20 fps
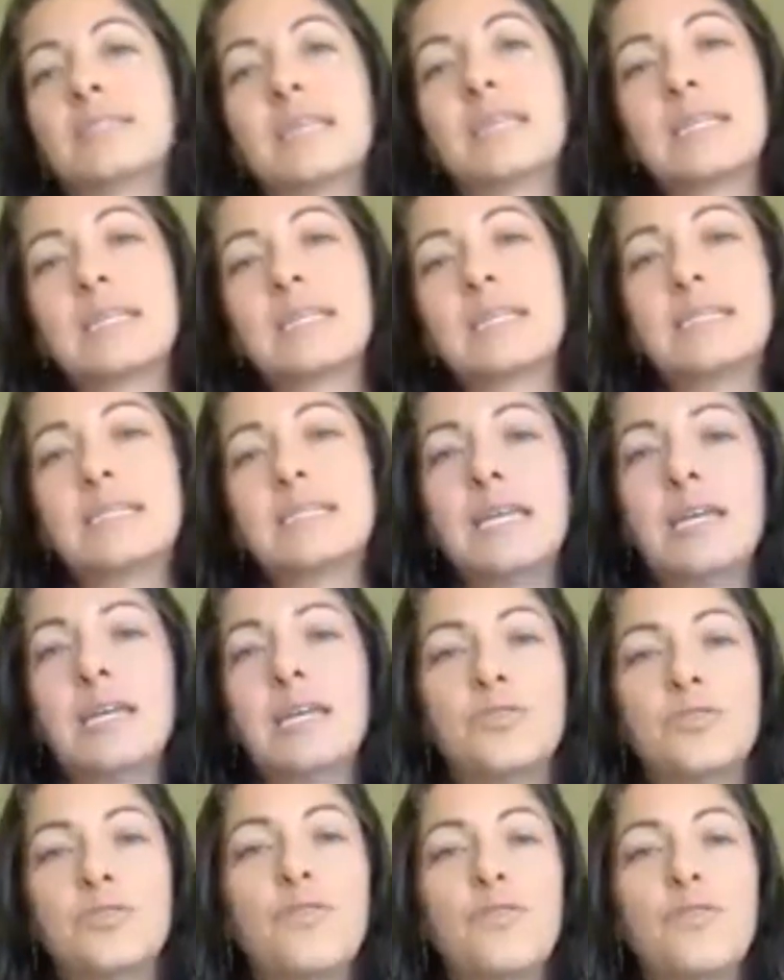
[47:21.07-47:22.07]
means
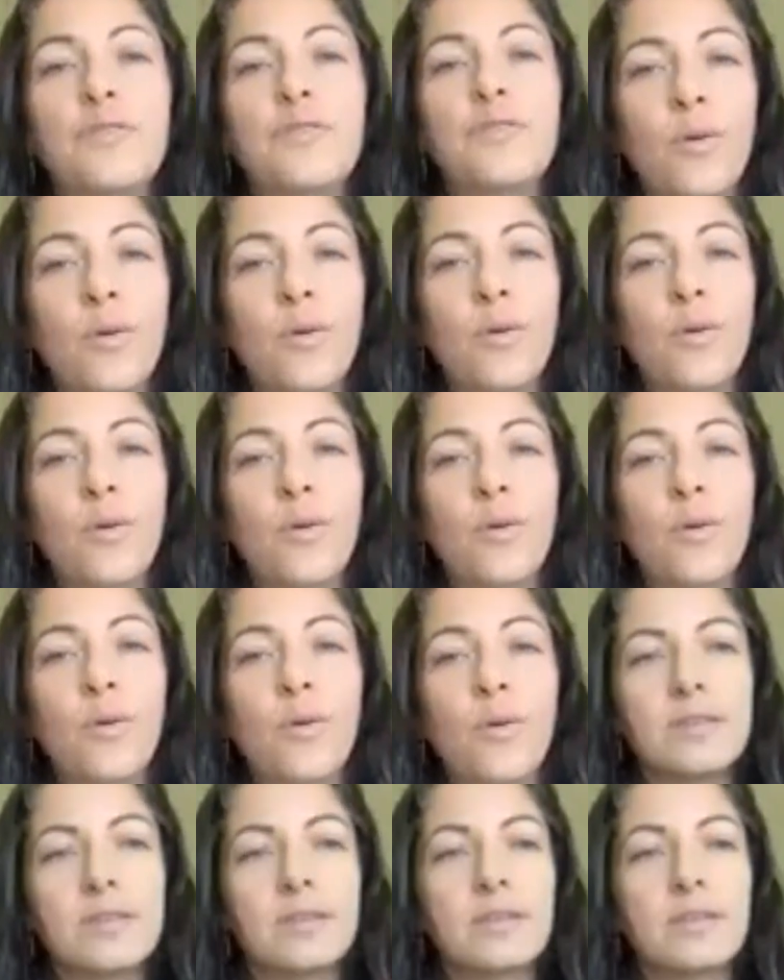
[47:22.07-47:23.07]
it's at stage
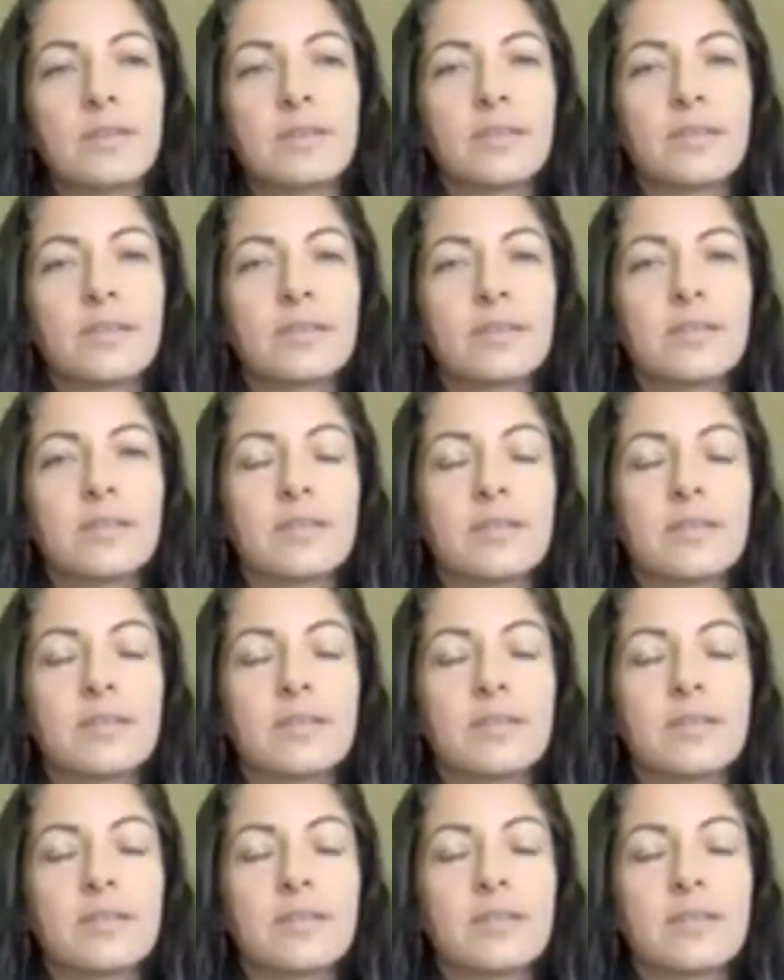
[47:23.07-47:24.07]
4 of
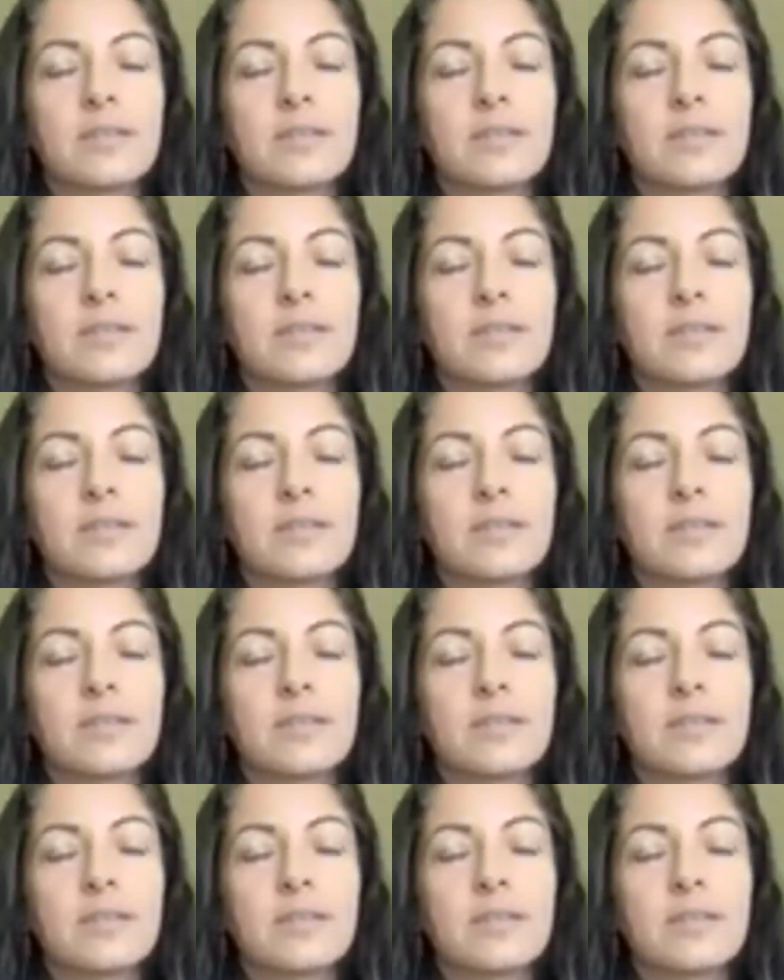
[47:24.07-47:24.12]
the